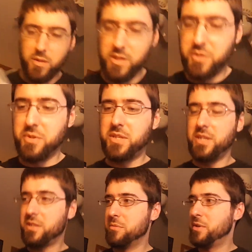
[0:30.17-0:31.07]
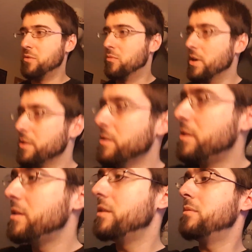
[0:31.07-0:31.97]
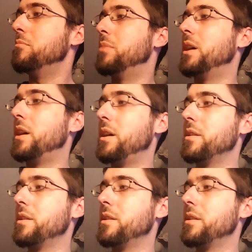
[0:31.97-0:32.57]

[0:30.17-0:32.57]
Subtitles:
This was sent to me weathered by